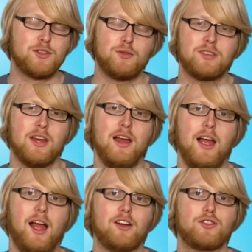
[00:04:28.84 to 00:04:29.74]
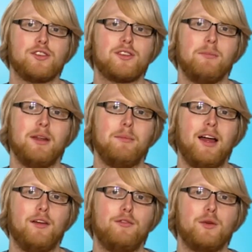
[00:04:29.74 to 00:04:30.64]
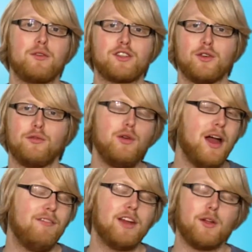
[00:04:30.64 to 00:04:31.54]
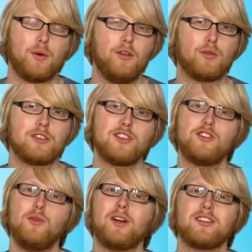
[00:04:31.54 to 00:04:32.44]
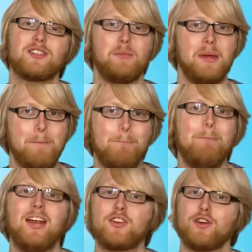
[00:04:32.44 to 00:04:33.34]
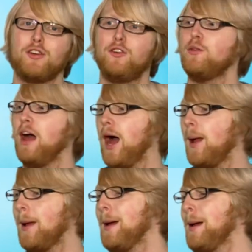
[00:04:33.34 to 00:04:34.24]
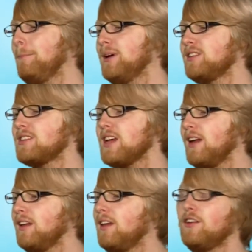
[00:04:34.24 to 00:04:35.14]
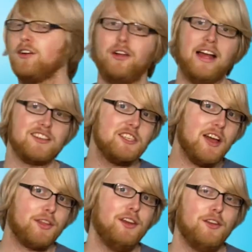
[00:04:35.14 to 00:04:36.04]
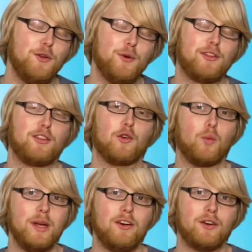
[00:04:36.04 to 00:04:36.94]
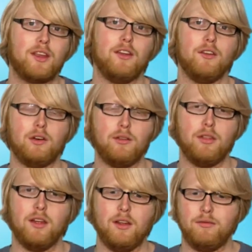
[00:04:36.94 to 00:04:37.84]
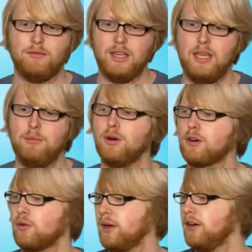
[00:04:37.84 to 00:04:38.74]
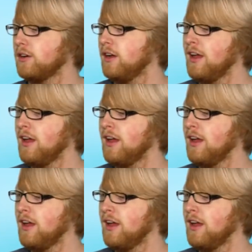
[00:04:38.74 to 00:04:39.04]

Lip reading: was actually submitted by a viewer, so if you have any resources you want to submit, make sure to do that. But Design Kindle has nothing to do with the real Kindle, the ebook reader,